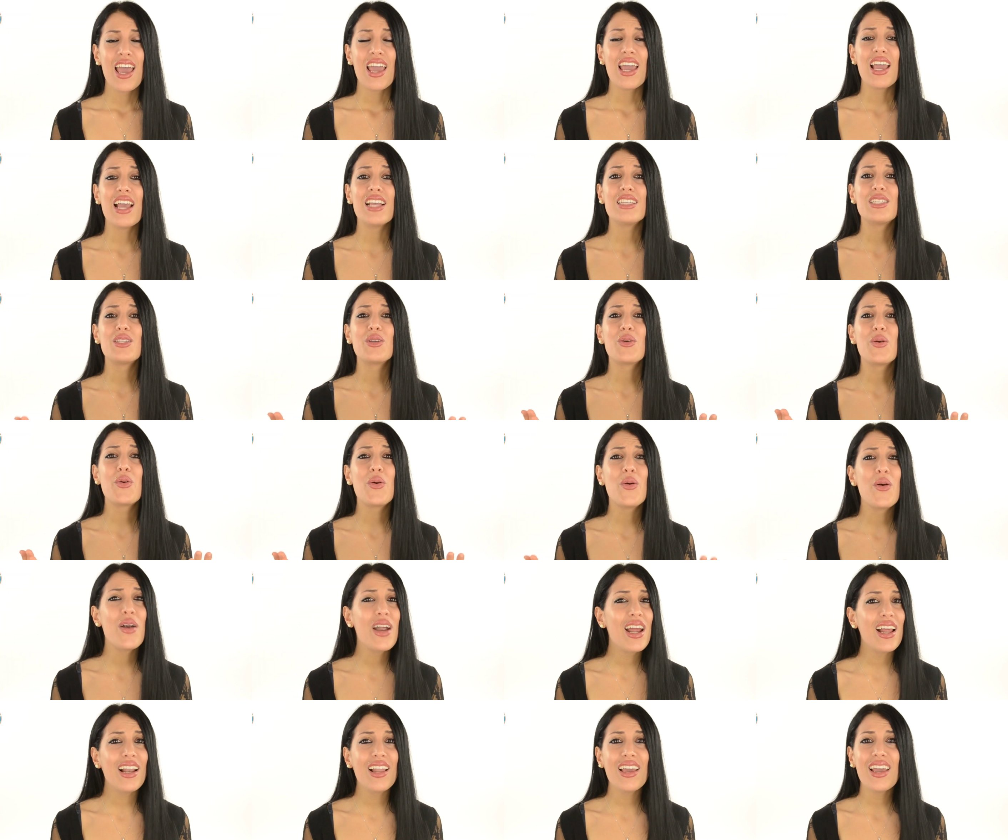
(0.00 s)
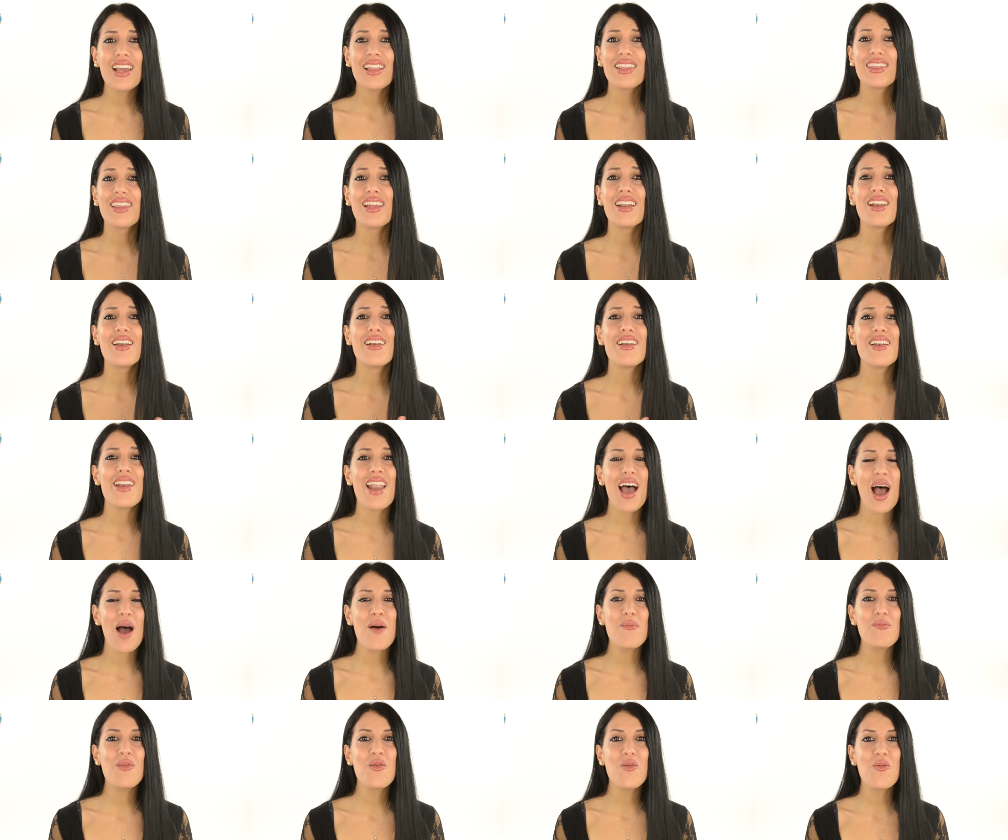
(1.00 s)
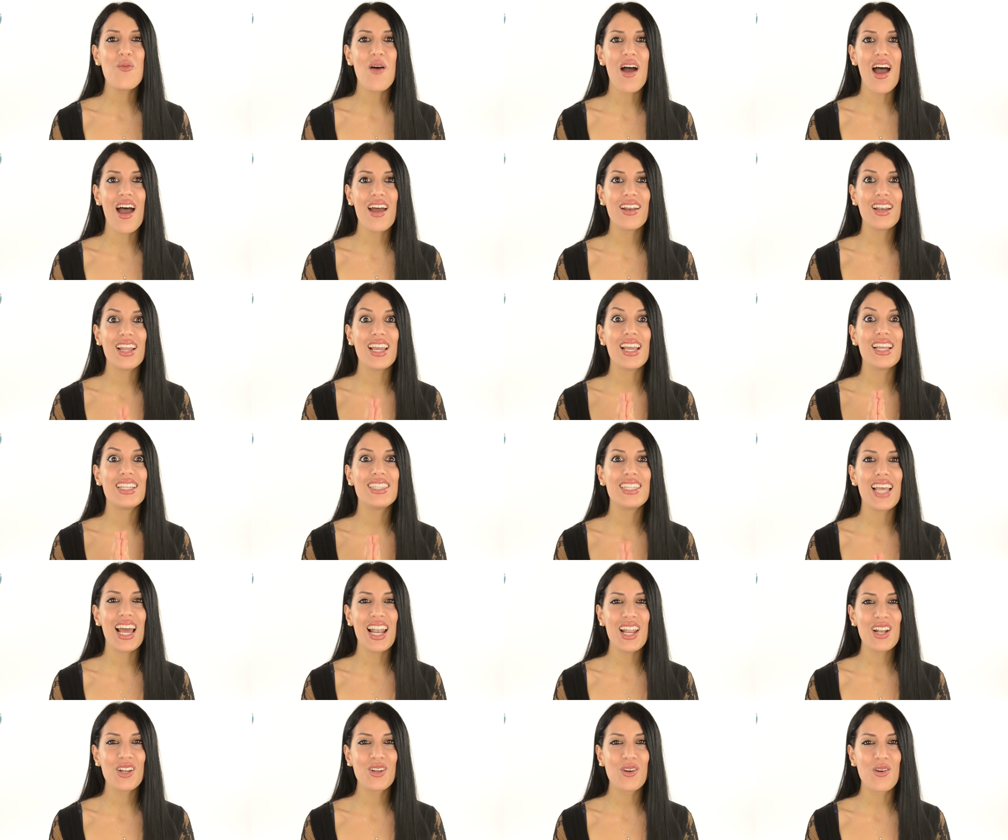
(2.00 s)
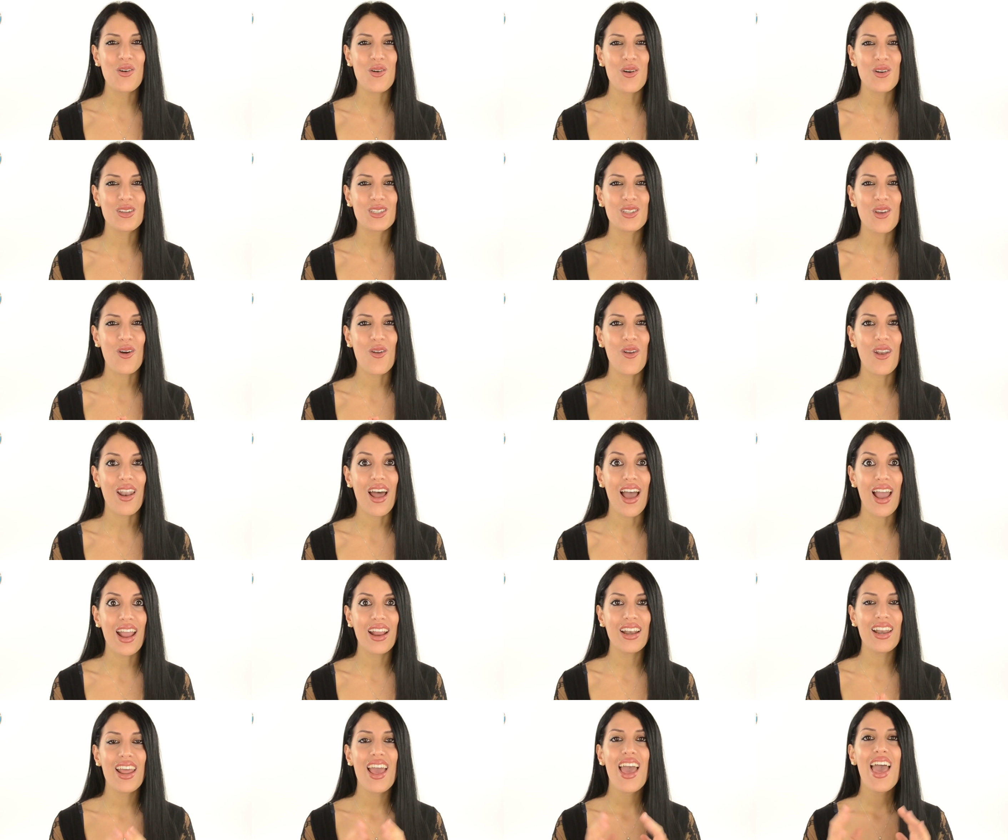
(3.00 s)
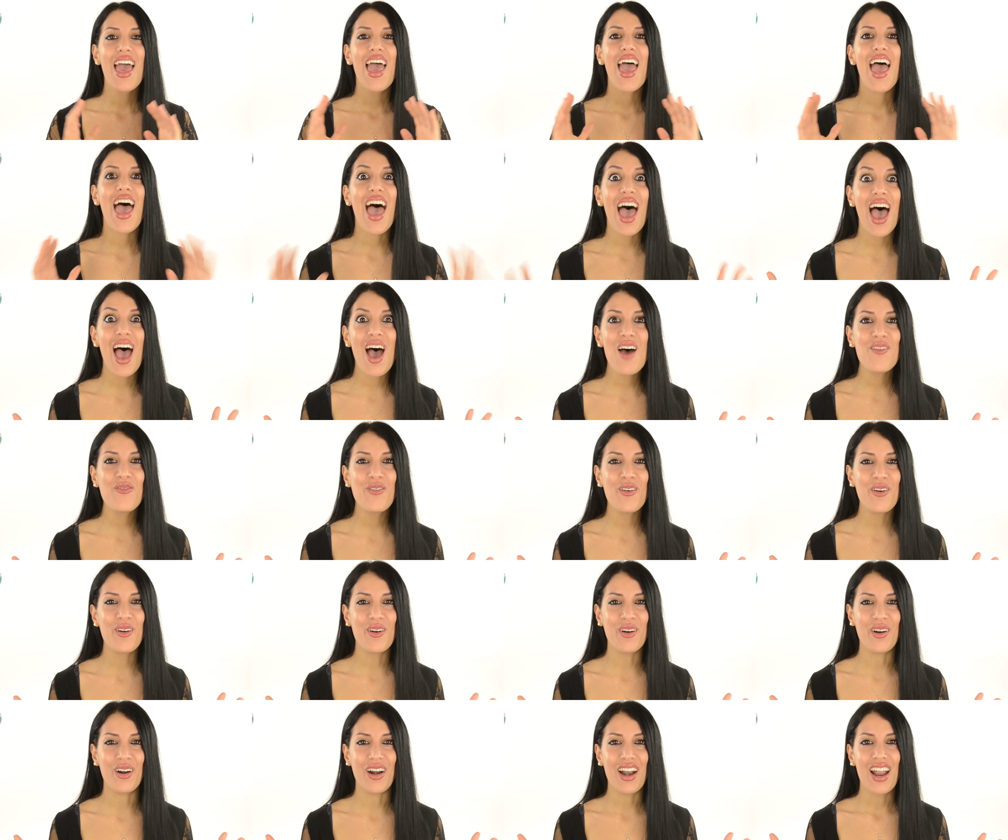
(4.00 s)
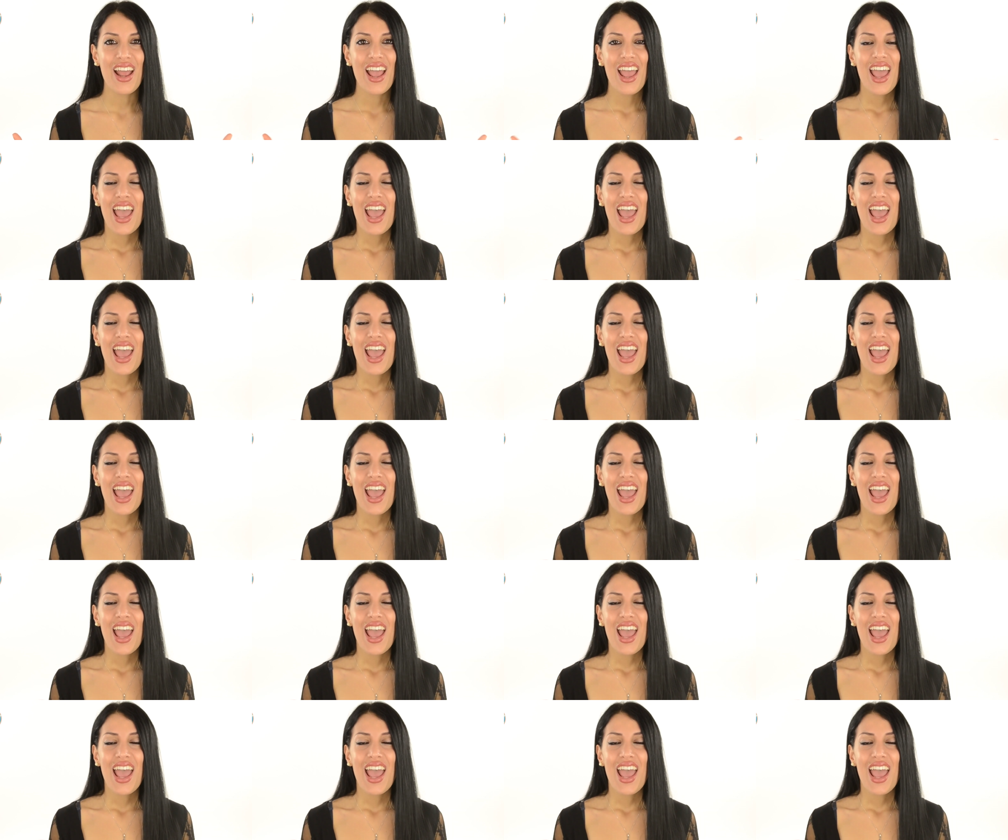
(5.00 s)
is really the number one Italian course online ever!